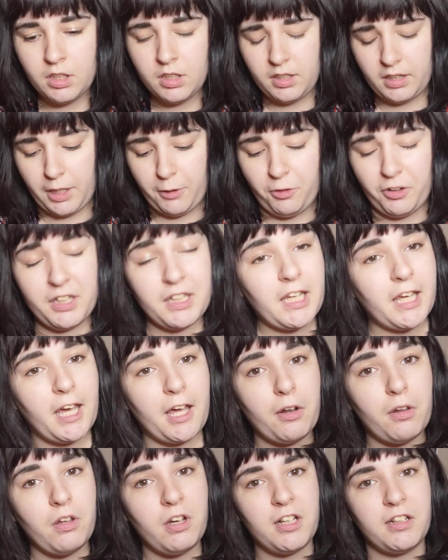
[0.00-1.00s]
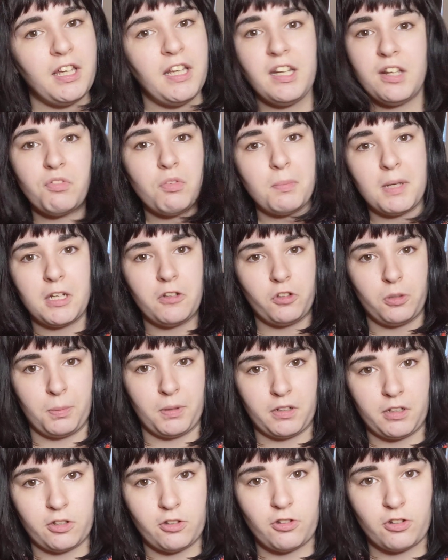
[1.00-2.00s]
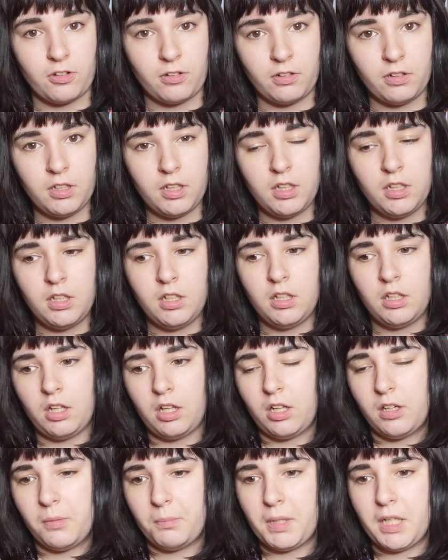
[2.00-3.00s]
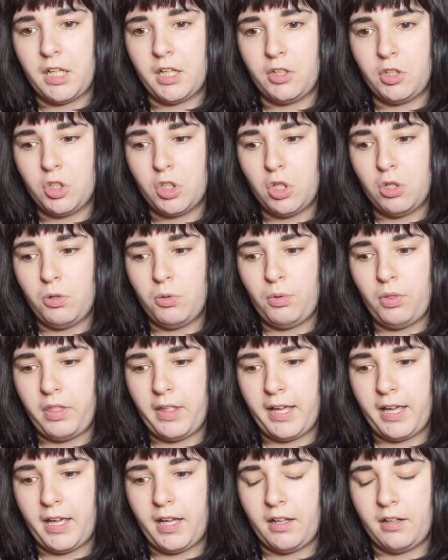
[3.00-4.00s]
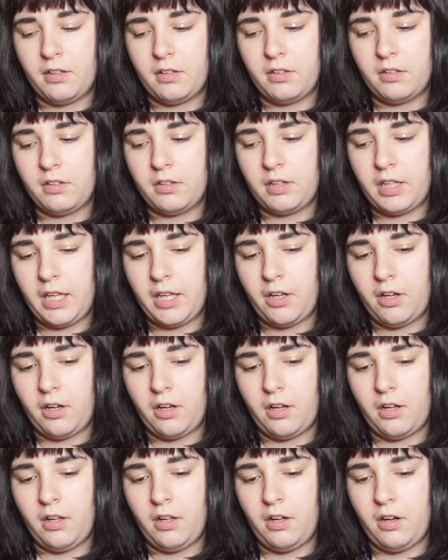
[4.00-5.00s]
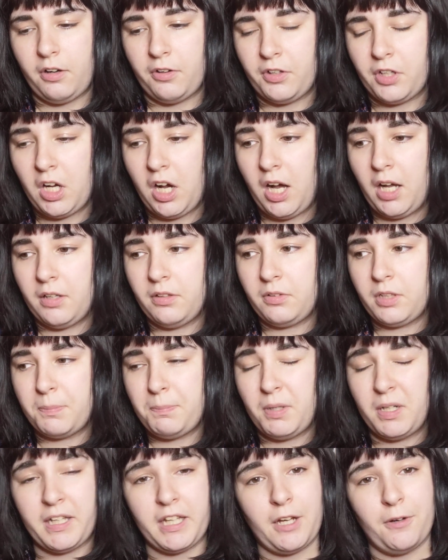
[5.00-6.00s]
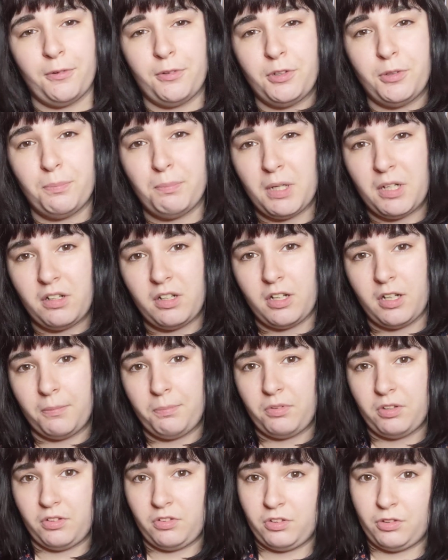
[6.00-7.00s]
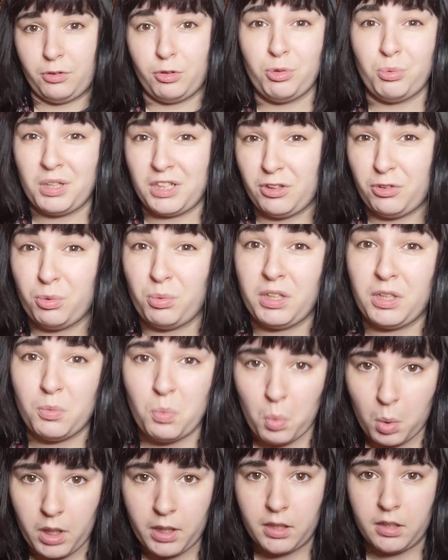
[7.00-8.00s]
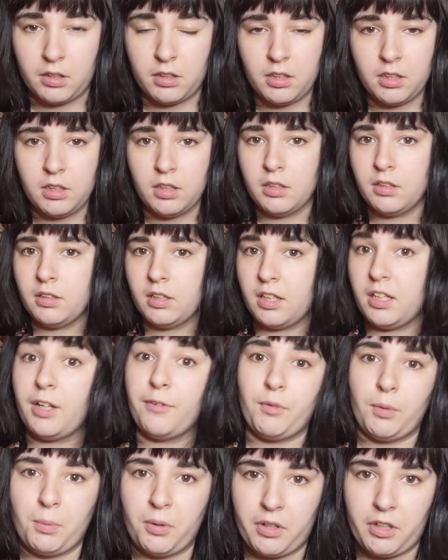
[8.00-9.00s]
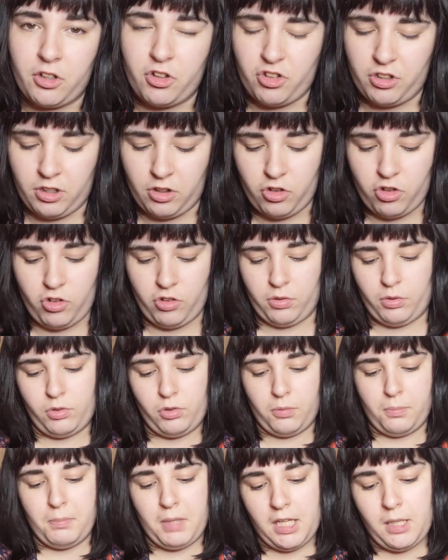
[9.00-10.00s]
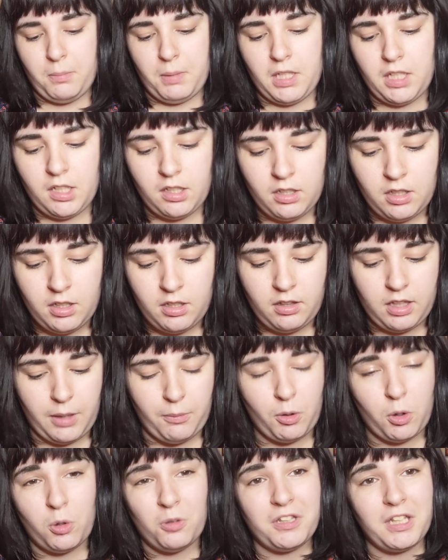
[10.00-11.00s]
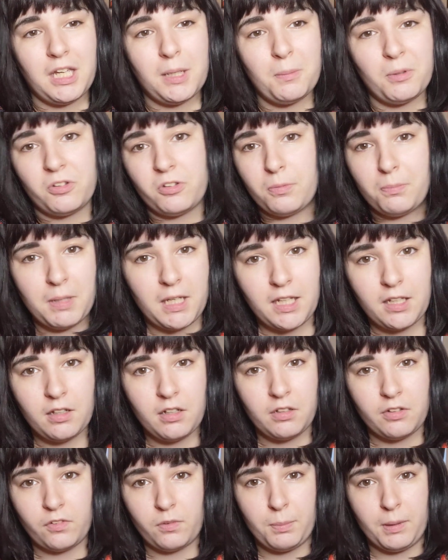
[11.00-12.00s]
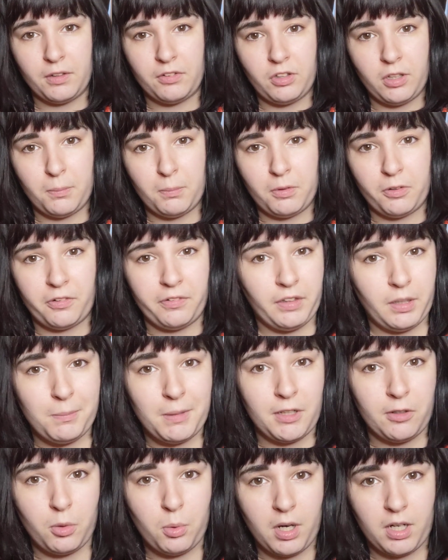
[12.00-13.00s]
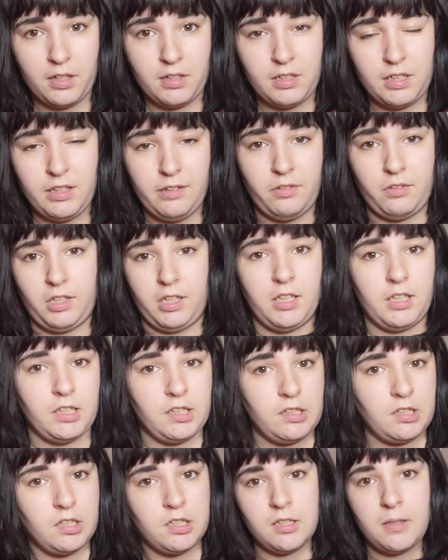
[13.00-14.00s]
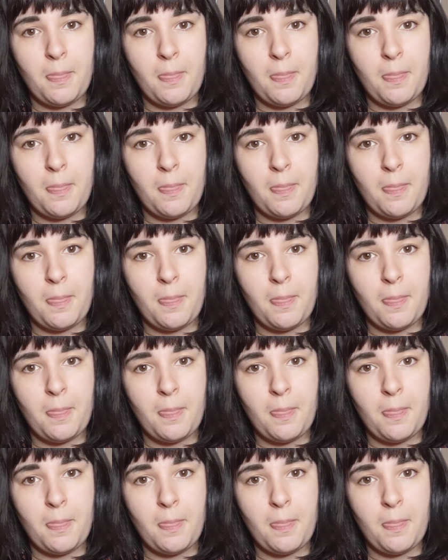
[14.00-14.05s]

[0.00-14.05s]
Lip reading: They were in the catalog, they never made it to production. And I know that they are not putting out new milk cups until 2021, another production issue. So maybe they were only able to make it in a small tumbler in limited quantities and